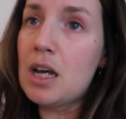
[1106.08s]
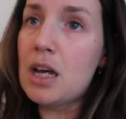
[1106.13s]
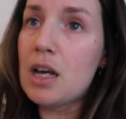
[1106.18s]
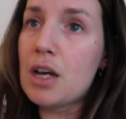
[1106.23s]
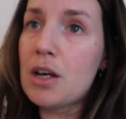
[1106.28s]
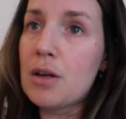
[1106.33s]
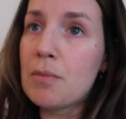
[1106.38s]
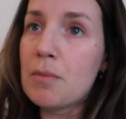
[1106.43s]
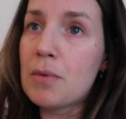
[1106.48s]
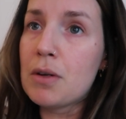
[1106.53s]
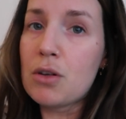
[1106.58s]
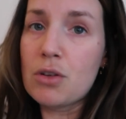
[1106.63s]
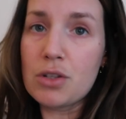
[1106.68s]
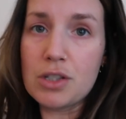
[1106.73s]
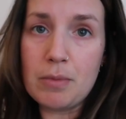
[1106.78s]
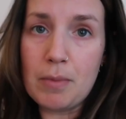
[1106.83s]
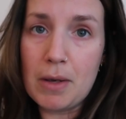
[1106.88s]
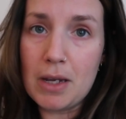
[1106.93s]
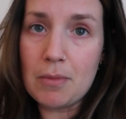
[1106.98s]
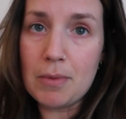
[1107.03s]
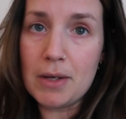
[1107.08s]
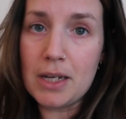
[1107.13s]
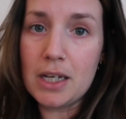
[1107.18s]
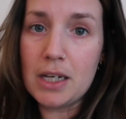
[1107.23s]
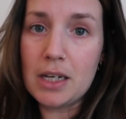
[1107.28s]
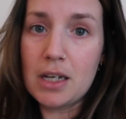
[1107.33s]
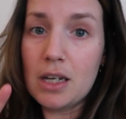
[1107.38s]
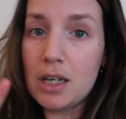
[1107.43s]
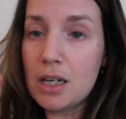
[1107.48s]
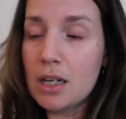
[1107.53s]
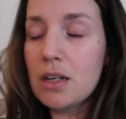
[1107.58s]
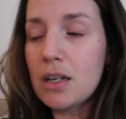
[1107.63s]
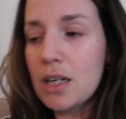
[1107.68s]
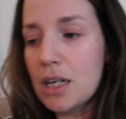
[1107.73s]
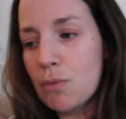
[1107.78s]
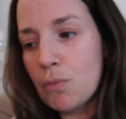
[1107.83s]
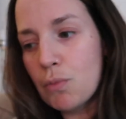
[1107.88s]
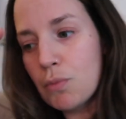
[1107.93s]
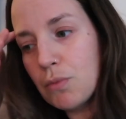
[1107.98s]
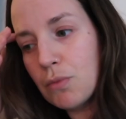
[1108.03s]
lost a baby
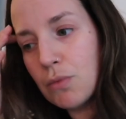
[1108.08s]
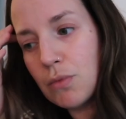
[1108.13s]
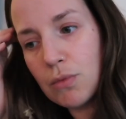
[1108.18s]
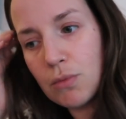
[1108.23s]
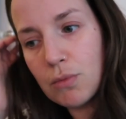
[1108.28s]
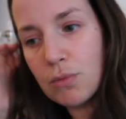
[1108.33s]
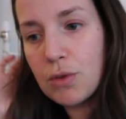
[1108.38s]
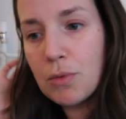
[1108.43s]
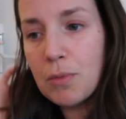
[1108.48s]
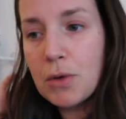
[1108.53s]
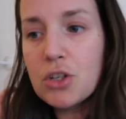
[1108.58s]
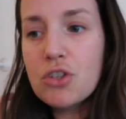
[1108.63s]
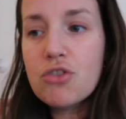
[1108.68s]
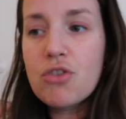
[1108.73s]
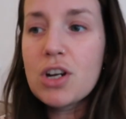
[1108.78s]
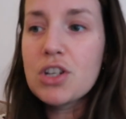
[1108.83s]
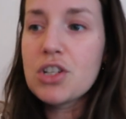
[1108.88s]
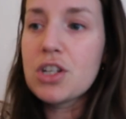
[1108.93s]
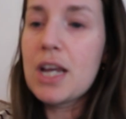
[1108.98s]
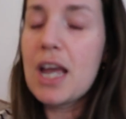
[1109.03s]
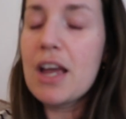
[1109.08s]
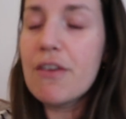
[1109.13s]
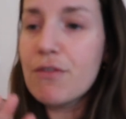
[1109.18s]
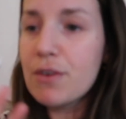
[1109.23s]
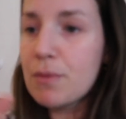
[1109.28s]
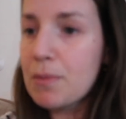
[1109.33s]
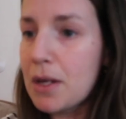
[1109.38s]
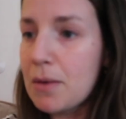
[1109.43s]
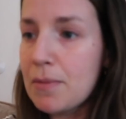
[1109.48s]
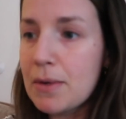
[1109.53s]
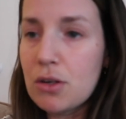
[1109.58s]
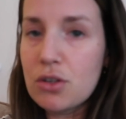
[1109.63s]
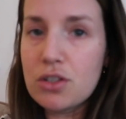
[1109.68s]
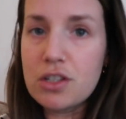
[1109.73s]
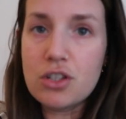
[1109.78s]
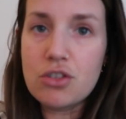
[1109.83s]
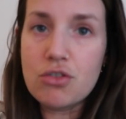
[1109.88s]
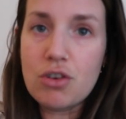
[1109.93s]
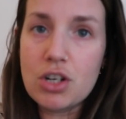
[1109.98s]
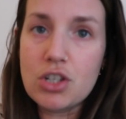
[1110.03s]
in the most tragic, every baby
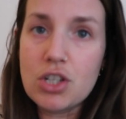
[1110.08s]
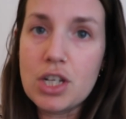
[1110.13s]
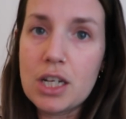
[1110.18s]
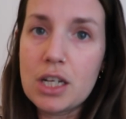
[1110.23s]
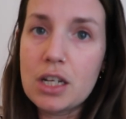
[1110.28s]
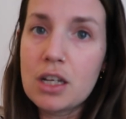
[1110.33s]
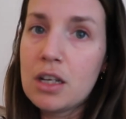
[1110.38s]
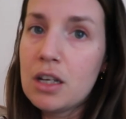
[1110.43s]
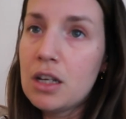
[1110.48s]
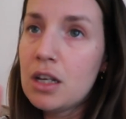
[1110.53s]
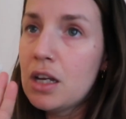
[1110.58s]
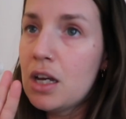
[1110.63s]
loss is tragic,